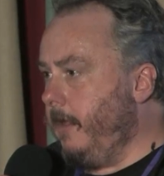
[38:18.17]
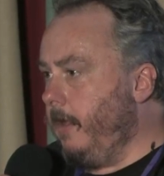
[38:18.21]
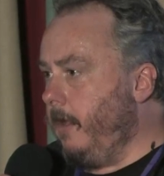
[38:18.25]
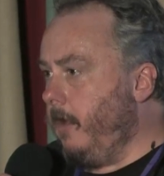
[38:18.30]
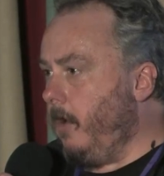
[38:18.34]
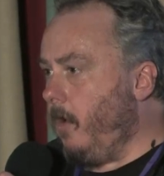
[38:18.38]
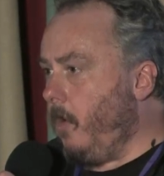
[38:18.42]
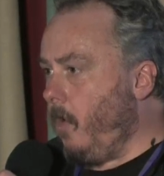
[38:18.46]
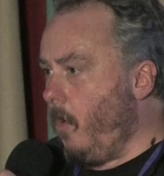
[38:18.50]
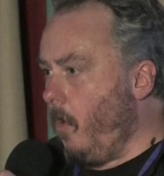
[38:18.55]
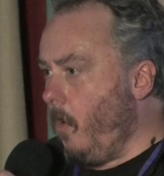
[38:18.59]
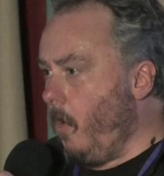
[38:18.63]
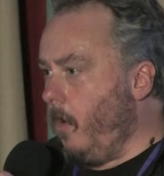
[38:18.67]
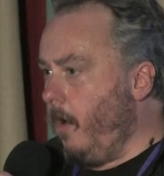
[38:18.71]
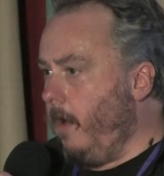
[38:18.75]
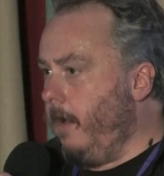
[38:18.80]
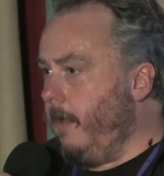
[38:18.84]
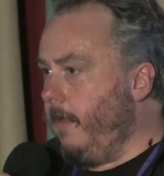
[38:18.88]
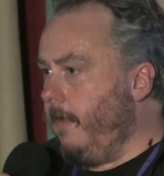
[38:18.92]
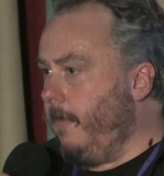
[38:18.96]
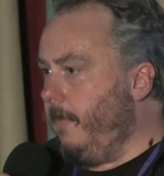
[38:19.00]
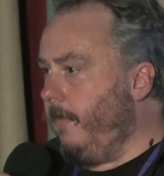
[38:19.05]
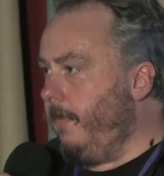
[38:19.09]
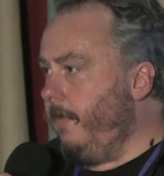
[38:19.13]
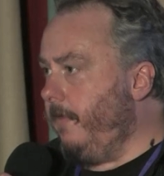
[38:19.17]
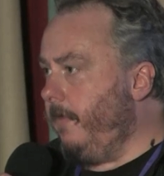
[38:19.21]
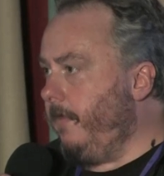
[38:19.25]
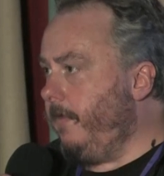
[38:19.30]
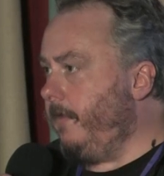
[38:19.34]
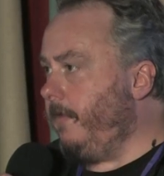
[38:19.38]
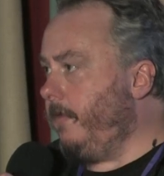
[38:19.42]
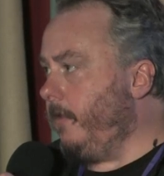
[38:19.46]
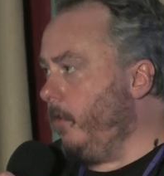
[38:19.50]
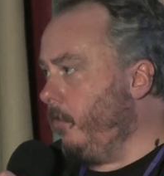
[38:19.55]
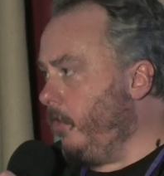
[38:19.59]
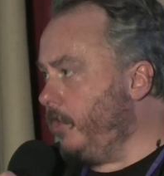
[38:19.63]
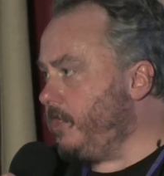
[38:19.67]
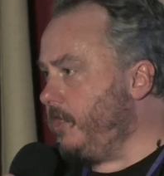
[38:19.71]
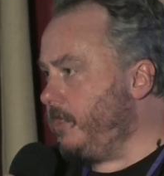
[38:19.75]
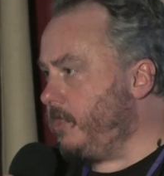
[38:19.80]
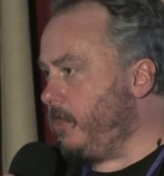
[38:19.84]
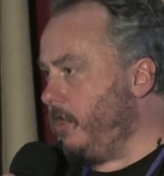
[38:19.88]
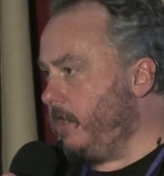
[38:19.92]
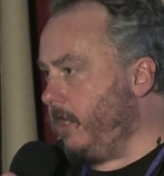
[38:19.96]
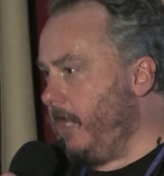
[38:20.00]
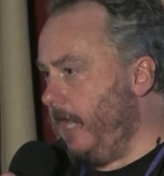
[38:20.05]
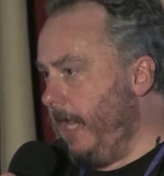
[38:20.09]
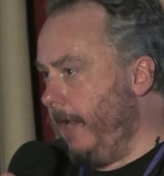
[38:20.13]
or the Russians could
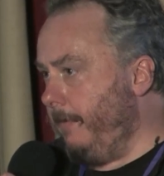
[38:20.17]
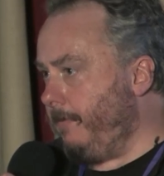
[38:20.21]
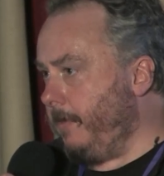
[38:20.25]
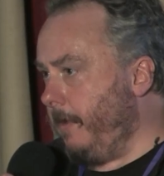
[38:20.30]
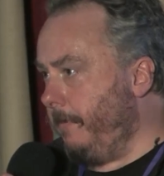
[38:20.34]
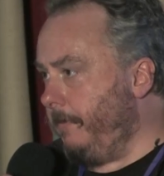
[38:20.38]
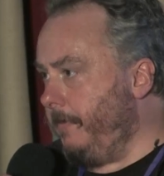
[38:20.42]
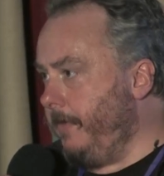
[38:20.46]
keep them.